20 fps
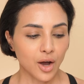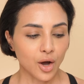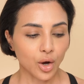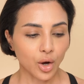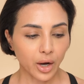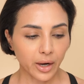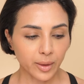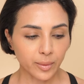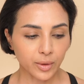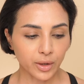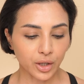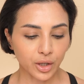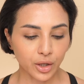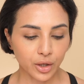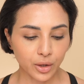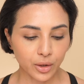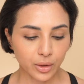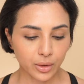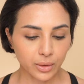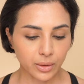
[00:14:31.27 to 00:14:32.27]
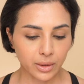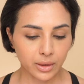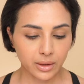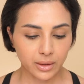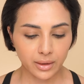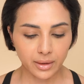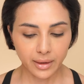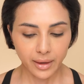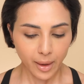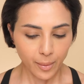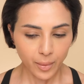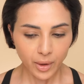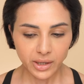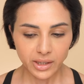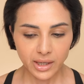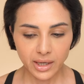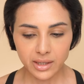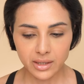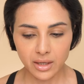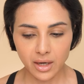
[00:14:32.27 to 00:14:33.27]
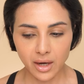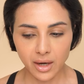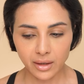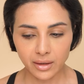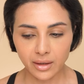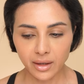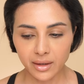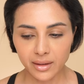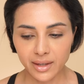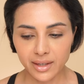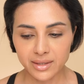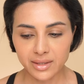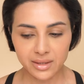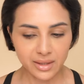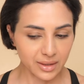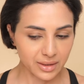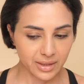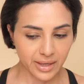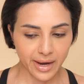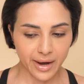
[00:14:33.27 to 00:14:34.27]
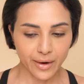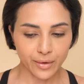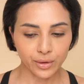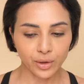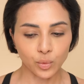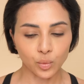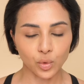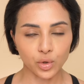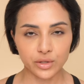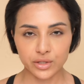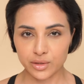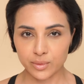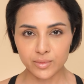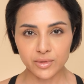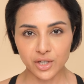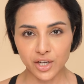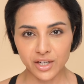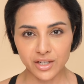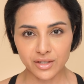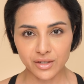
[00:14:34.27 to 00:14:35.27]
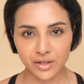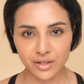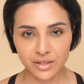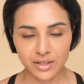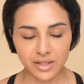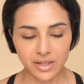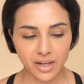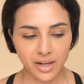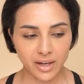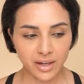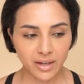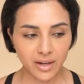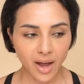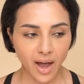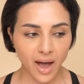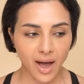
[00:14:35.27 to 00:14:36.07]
I am gonna go get my day done and then sit down and watch some Dirty Dancing